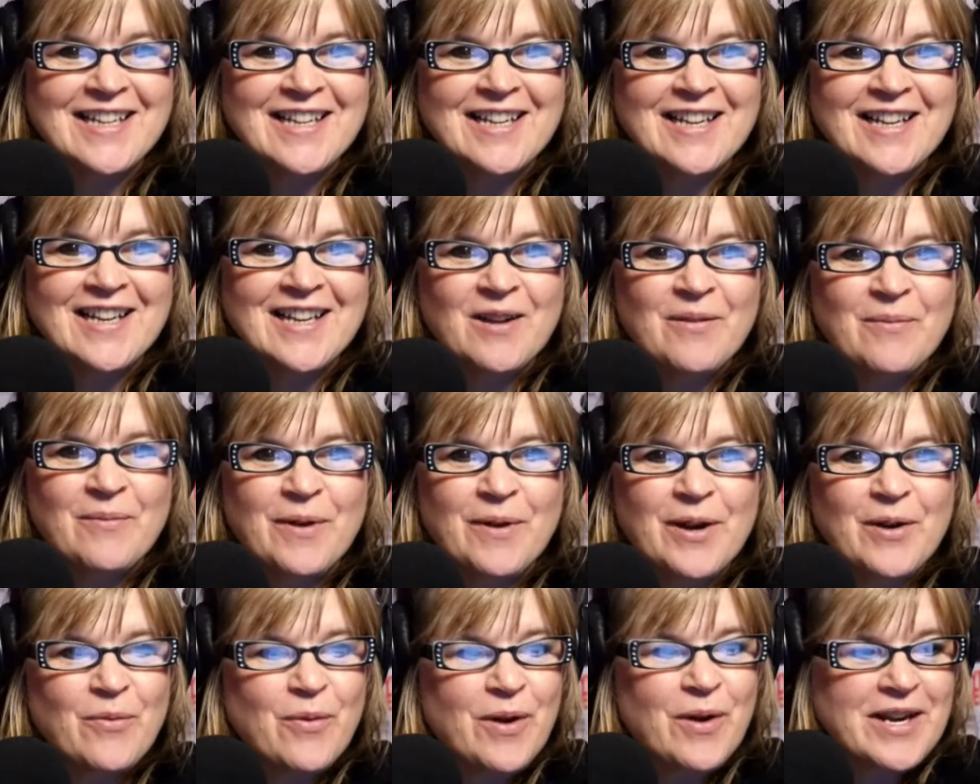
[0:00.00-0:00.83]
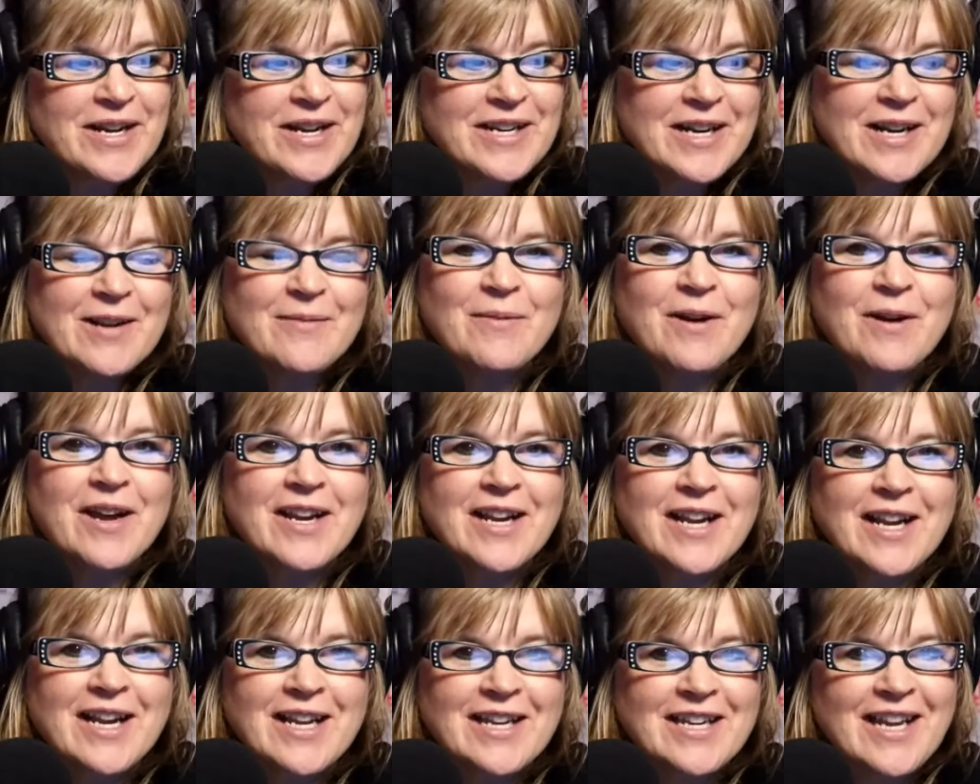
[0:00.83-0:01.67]
But I wanted to come on and
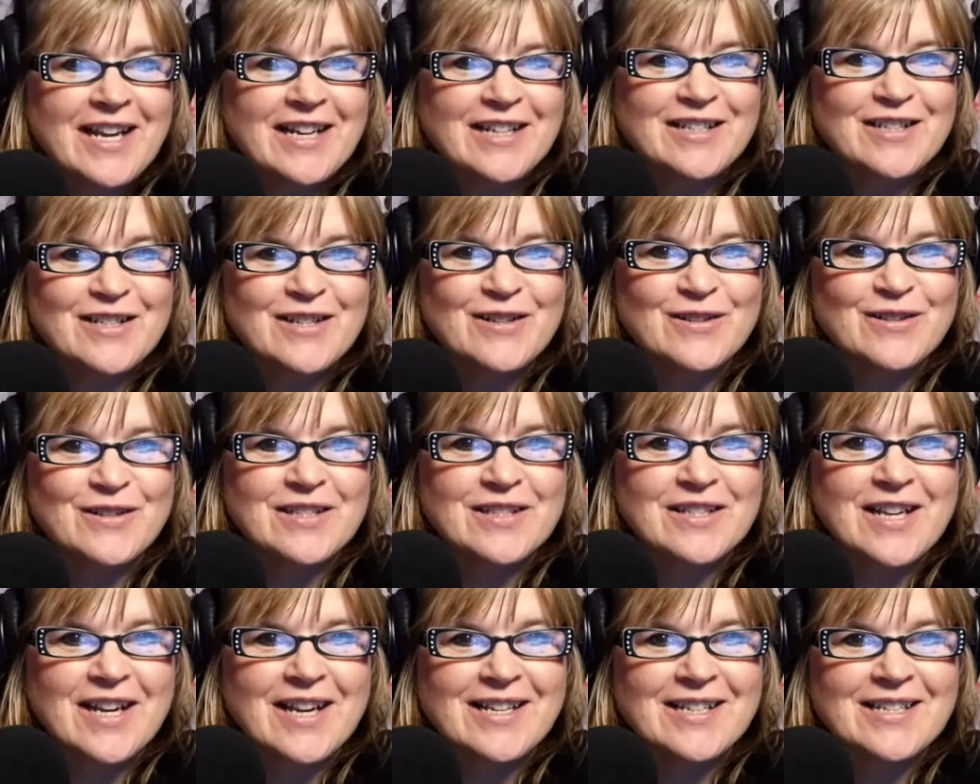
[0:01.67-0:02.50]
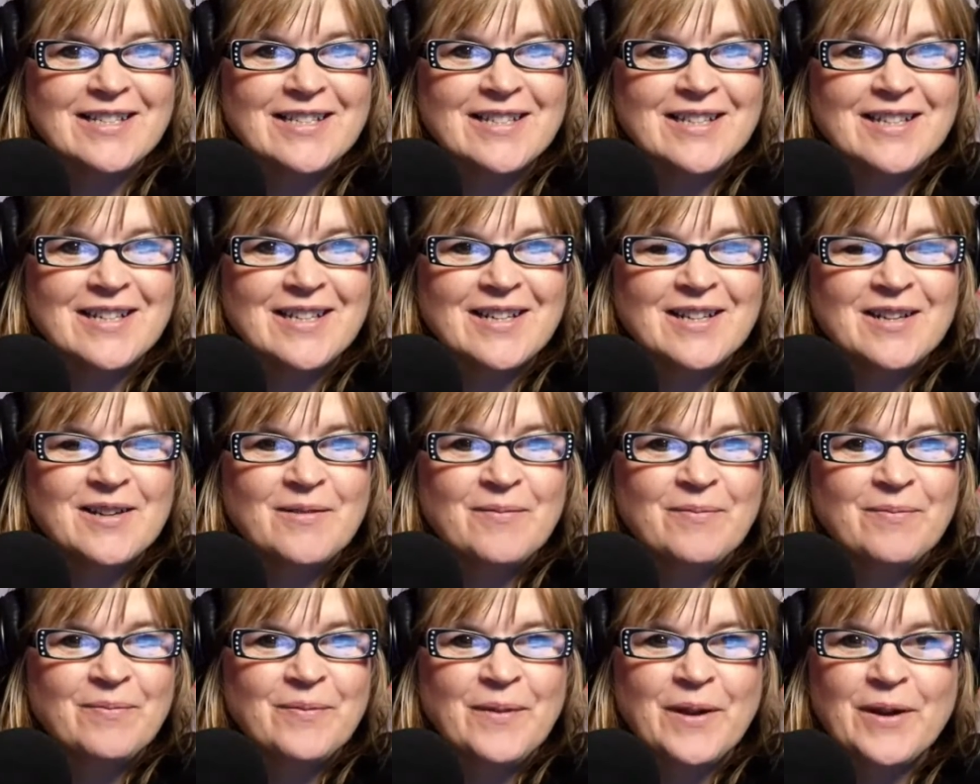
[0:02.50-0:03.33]
connect to you tonight.
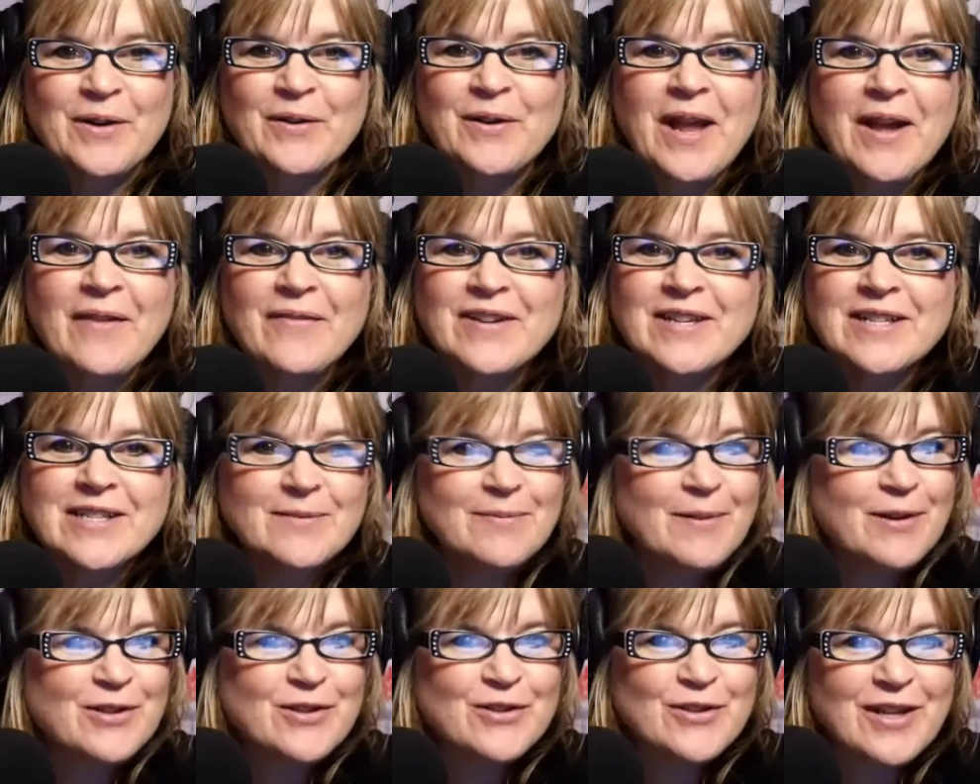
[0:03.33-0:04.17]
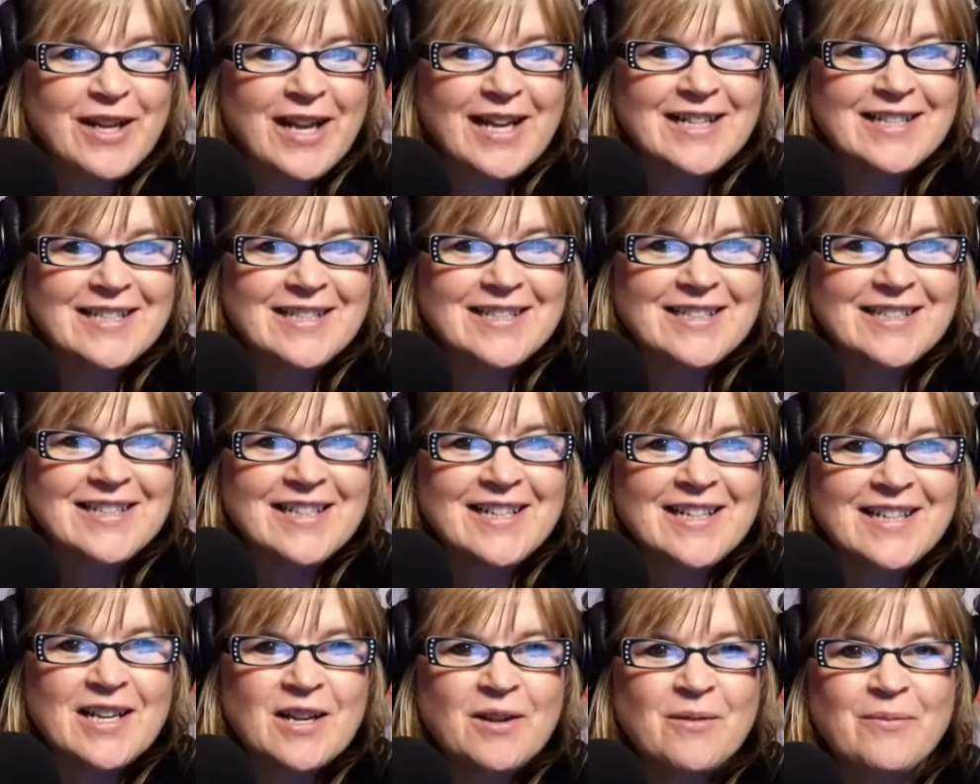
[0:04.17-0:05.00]
I don't have any special guest,
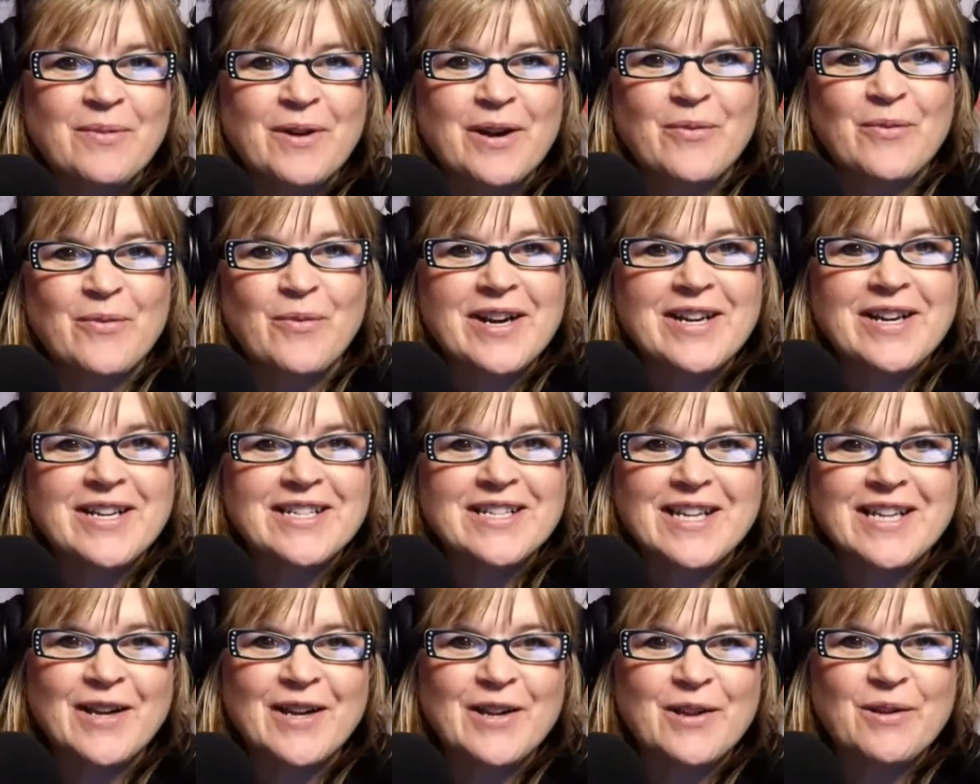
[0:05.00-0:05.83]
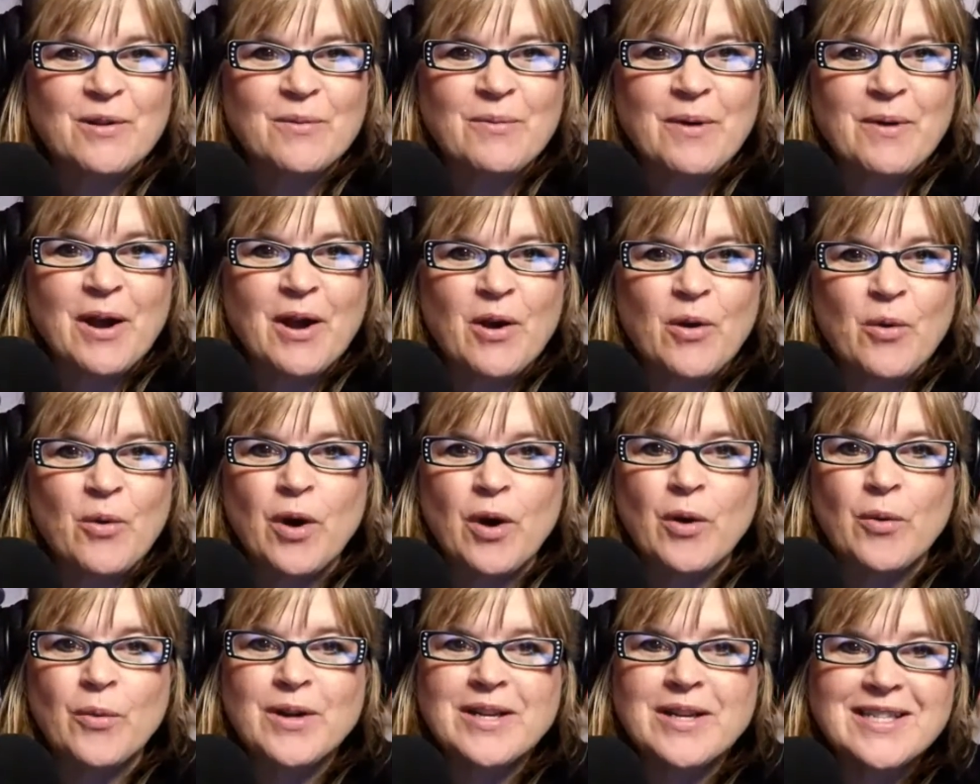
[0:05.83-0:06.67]
but I wanted to tell you about what
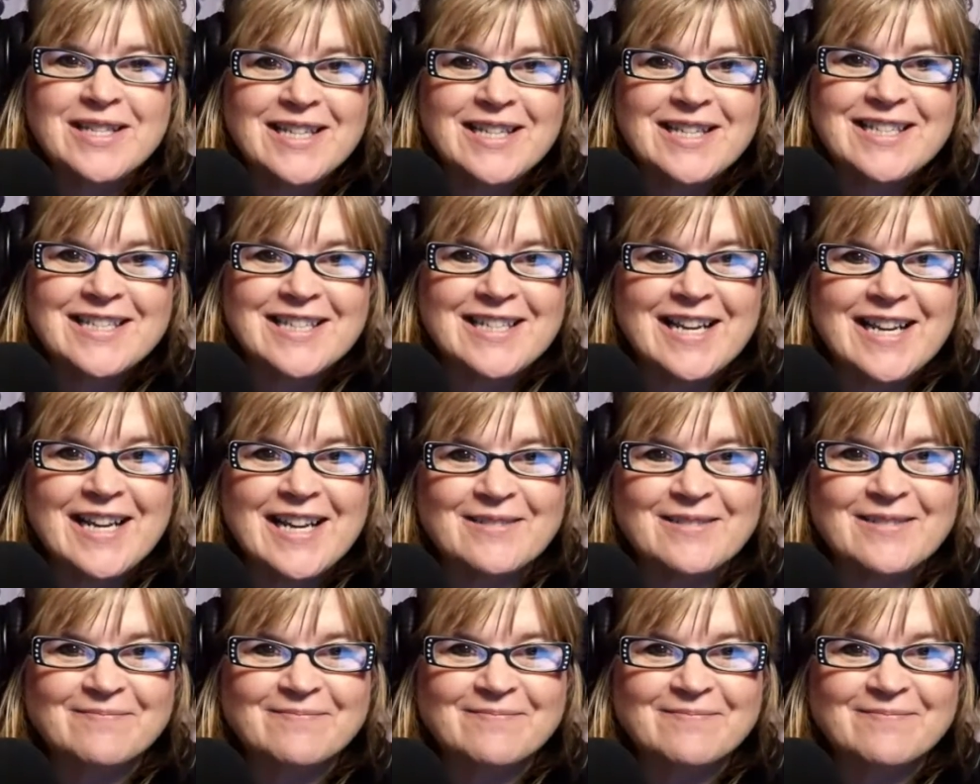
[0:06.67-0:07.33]
we did today.